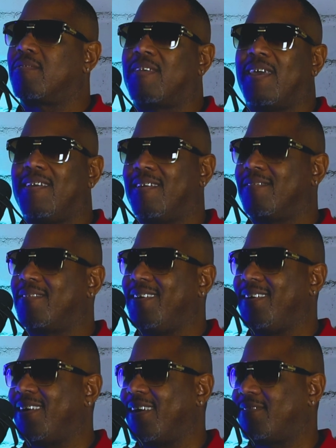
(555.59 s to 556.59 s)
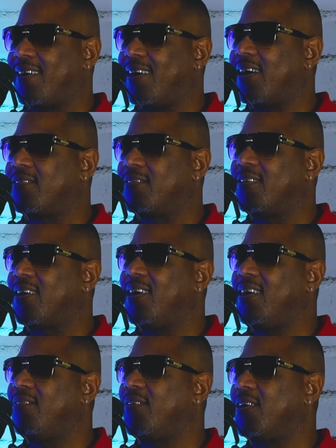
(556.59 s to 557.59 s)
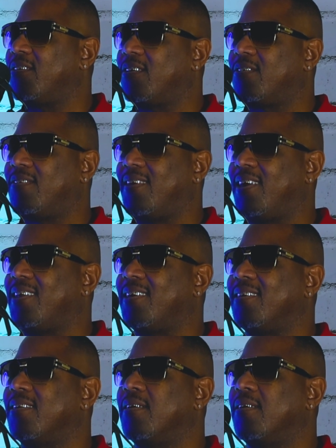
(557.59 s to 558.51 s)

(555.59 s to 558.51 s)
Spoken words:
I took heed and just did it.